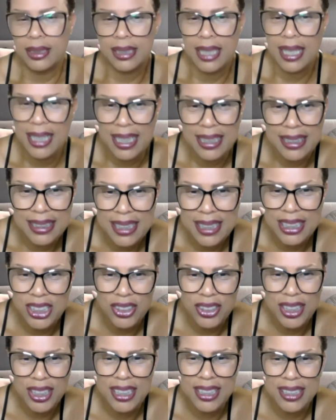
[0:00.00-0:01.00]
because, like I said,
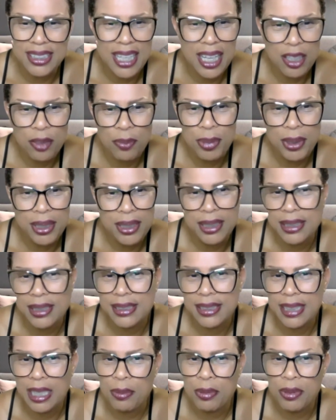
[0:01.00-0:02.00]
your kids got to be in a
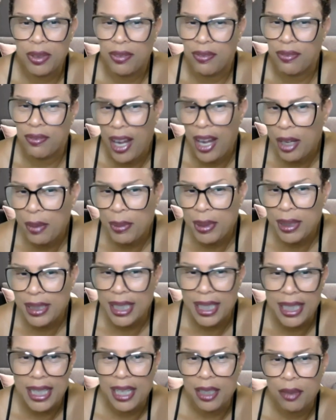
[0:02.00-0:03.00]
stable
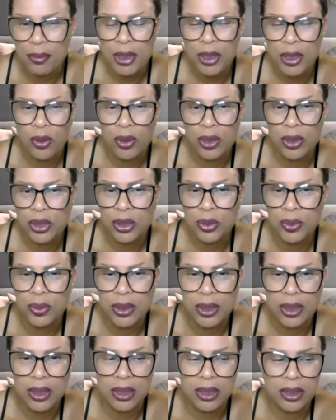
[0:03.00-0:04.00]
environment. They got to be going
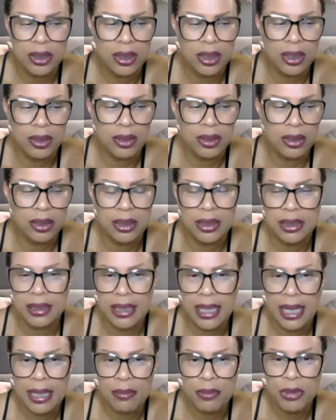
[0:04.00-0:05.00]
to the
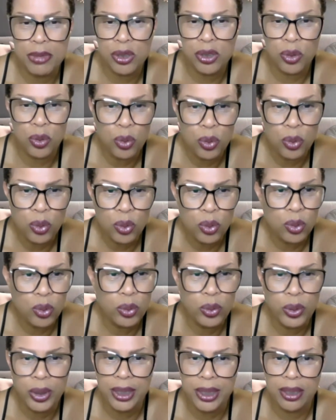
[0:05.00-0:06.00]
same
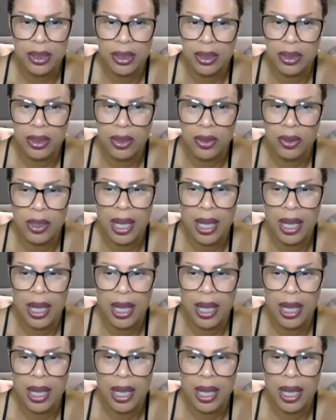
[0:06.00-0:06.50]
school, and